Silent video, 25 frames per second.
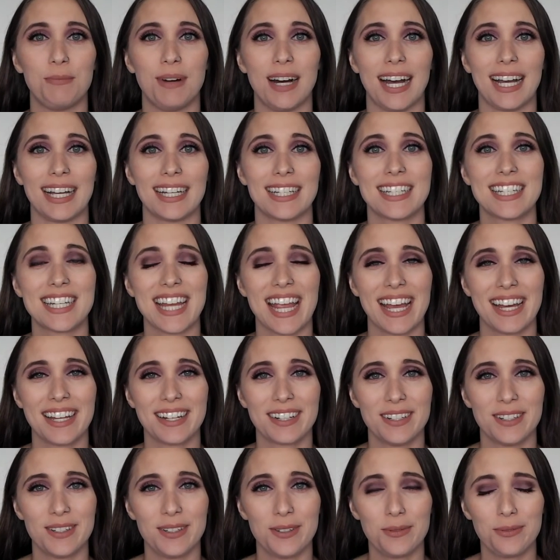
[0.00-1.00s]
my
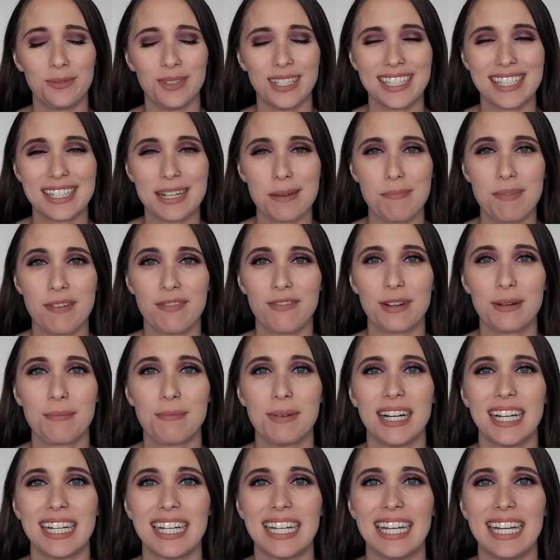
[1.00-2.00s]
channel. What's up
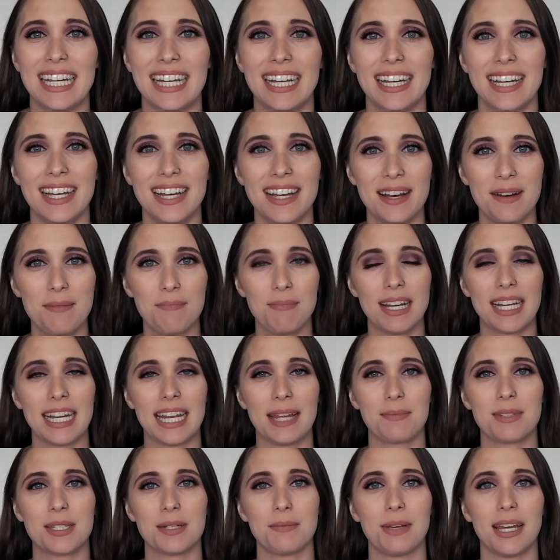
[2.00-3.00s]
everybody? My
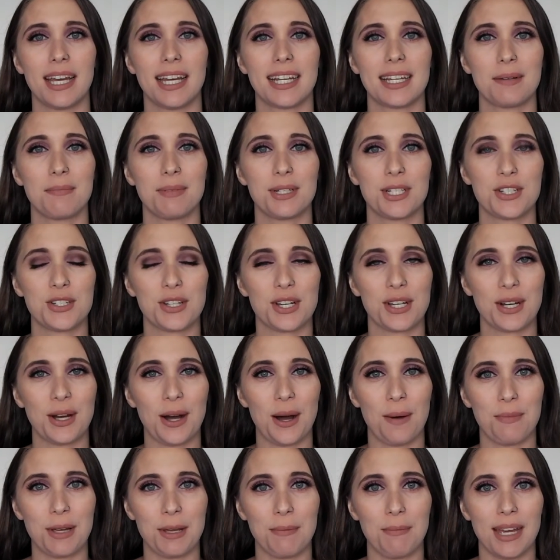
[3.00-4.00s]
name's Amanda, but you can
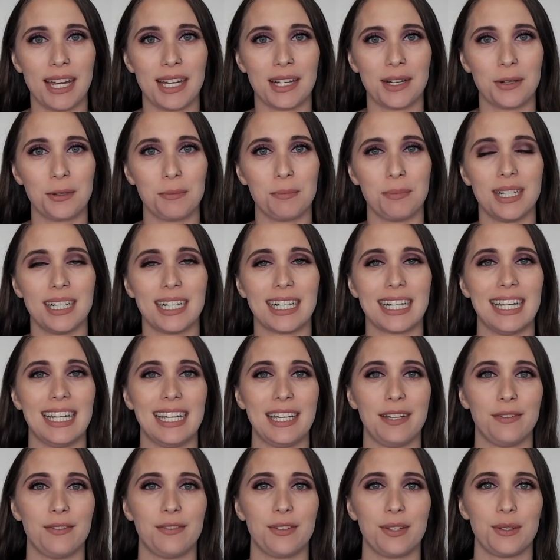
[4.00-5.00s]
call me Mando Bug
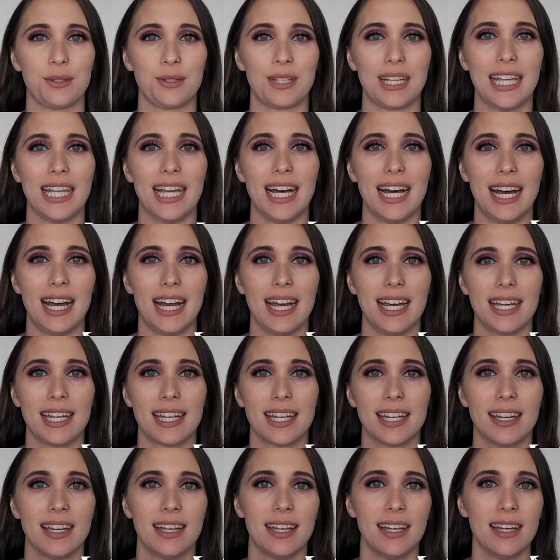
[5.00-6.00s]
if you would
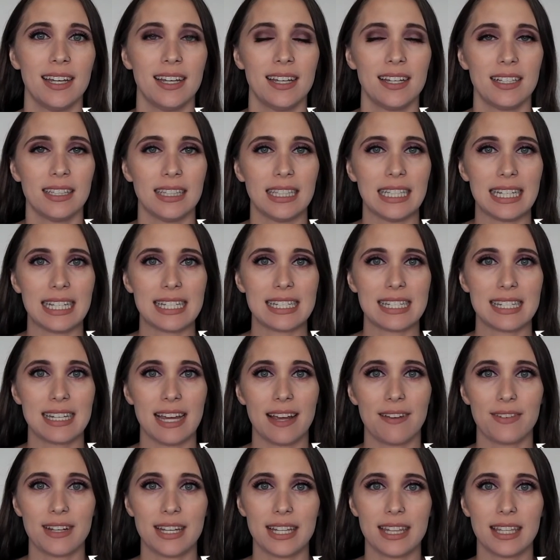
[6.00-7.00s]
like. Links to
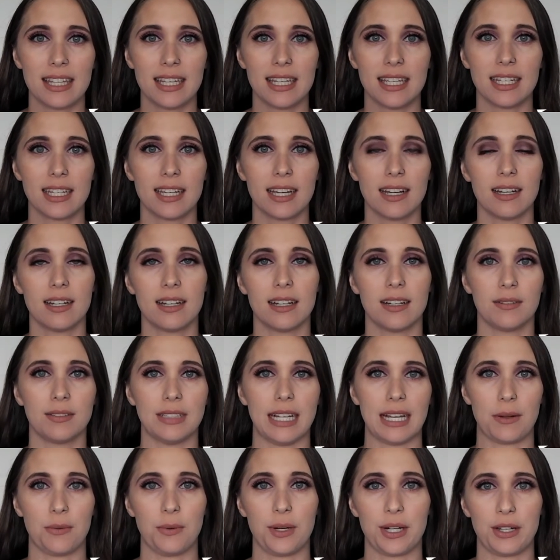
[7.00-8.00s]
everything,
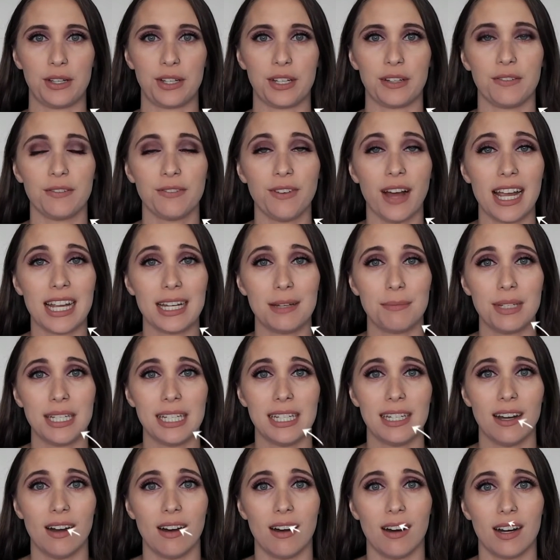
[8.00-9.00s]
like where you can find
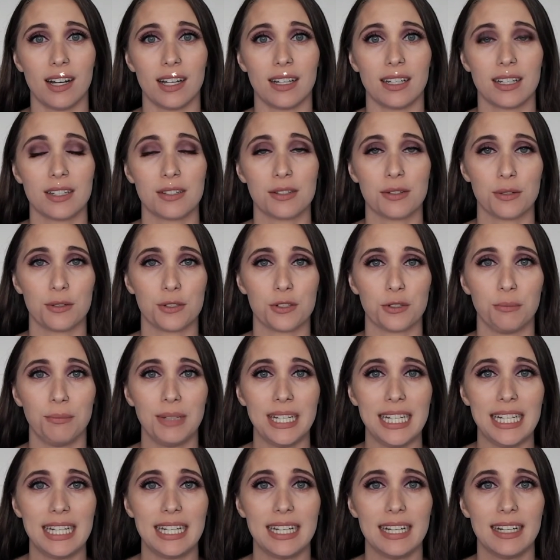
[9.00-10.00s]
me on social
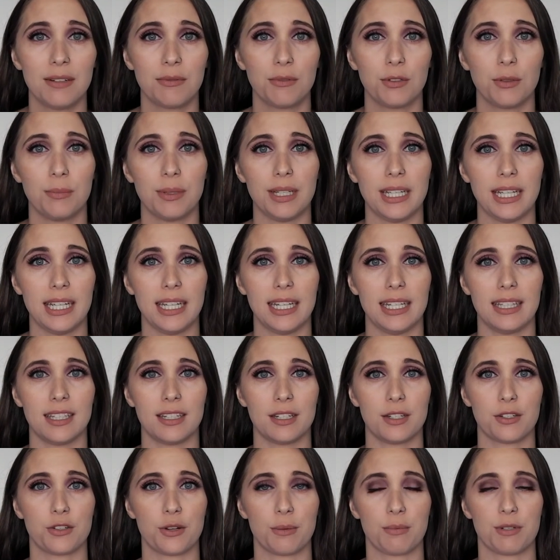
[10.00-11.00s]
media, will be in the
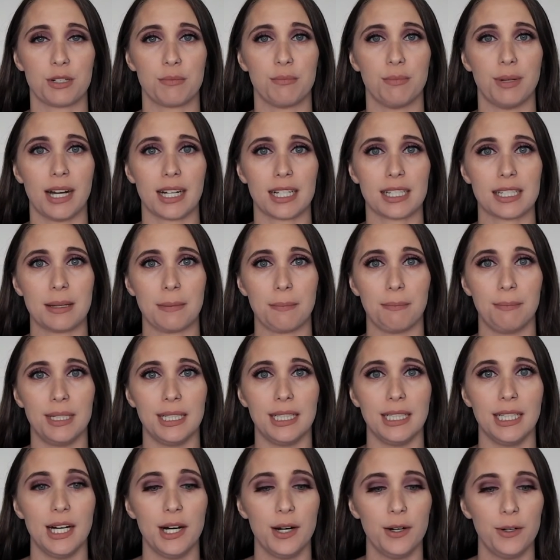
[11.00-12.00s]
description box
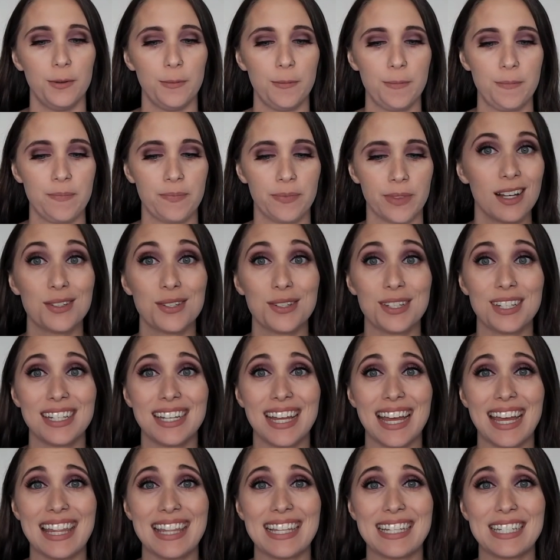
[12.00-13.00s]
below. So
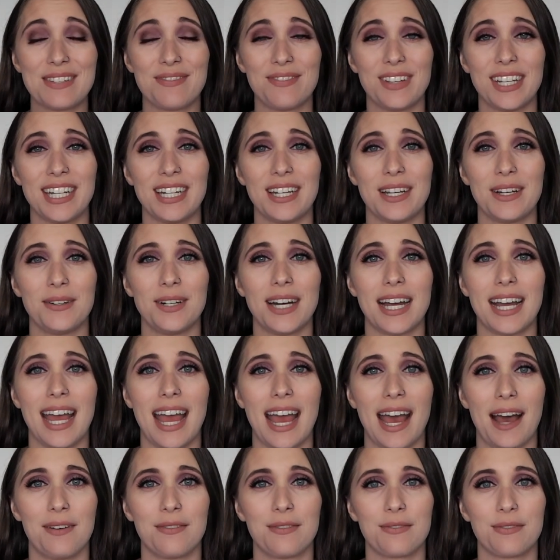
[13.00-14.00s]
today this video I
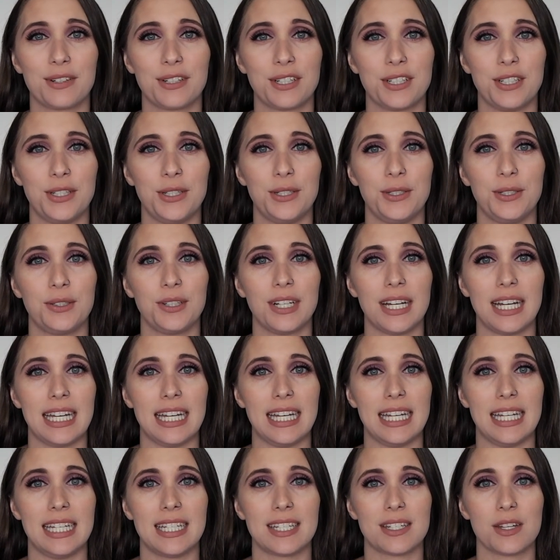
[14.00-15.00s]
have for you
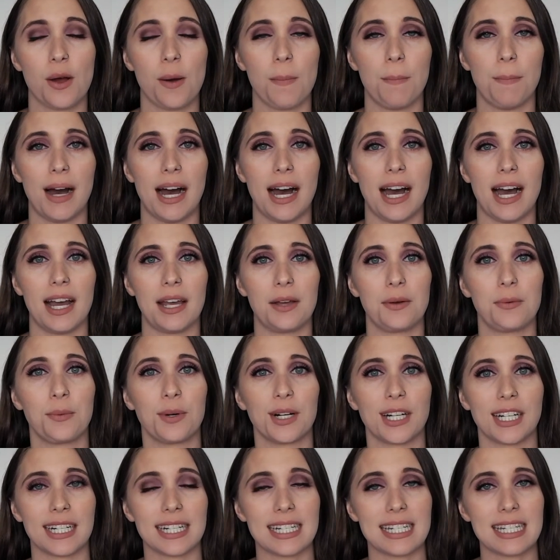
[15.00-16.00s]
is my
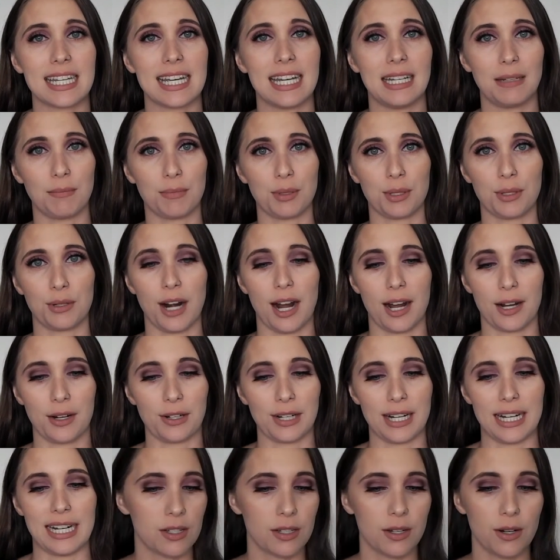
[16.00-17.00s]
works in
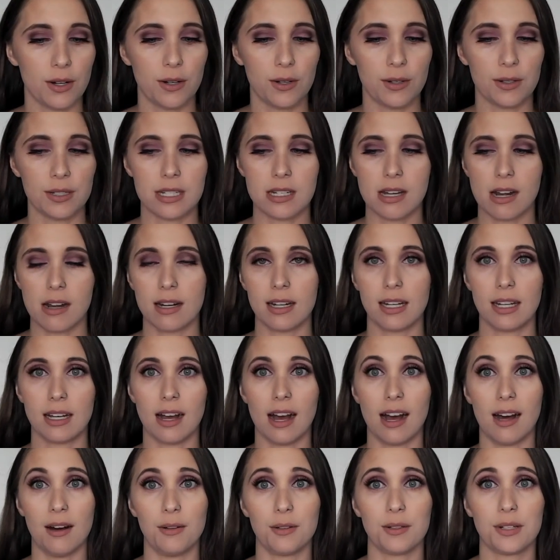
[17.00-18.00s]
progress. So starting
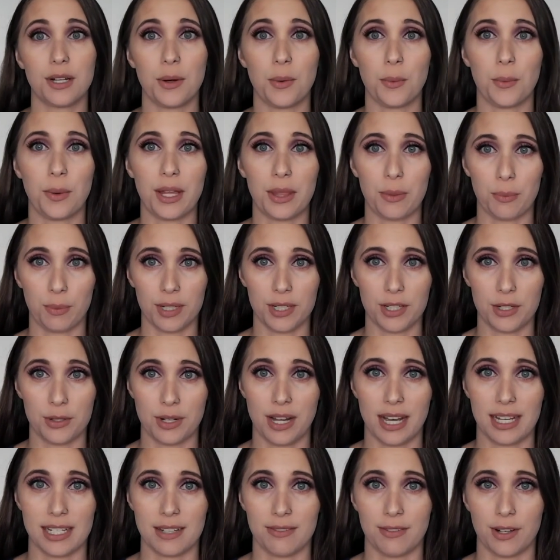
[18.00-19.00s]
out with what you
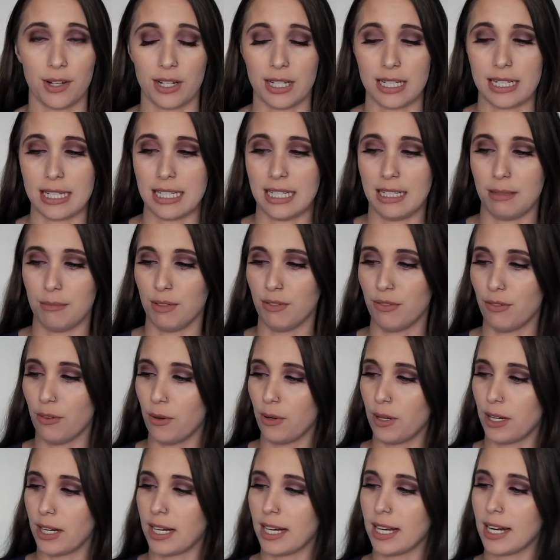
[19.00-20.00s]
guys have already seen
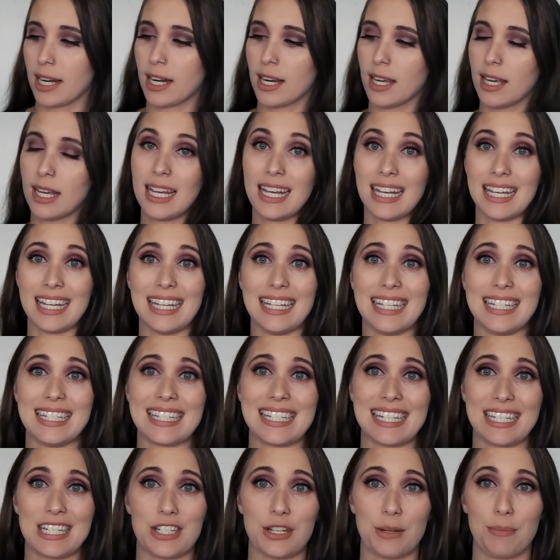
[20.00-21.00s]
before
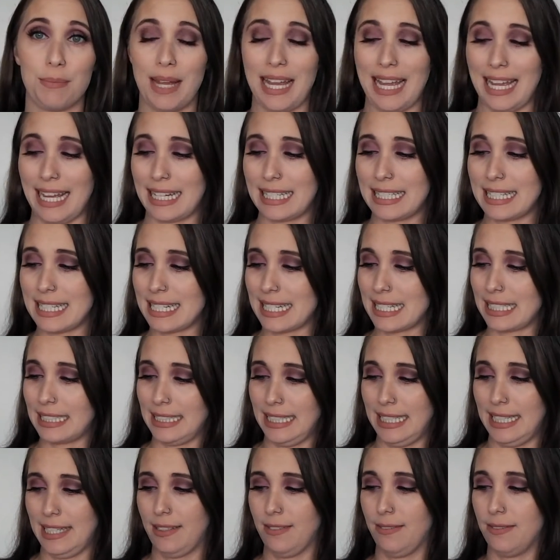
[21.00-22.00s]
is Japan
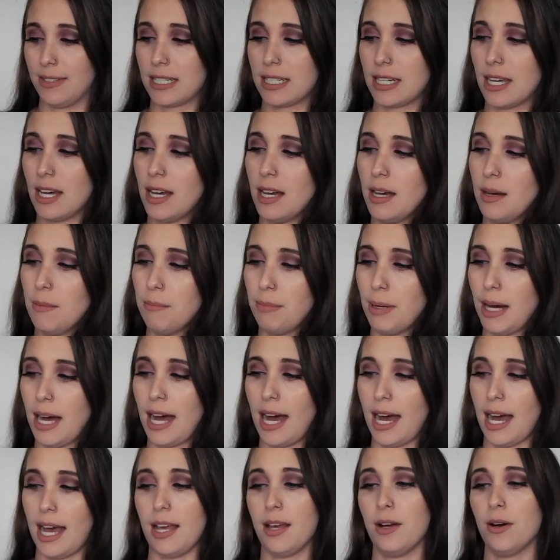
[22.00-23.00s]
Sleeves
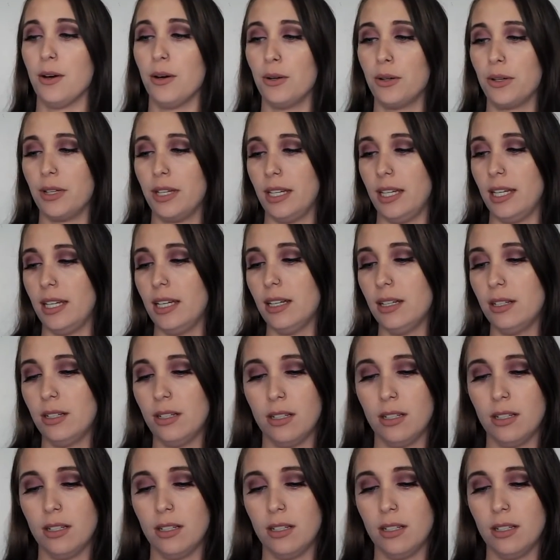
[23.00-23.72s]
by Joji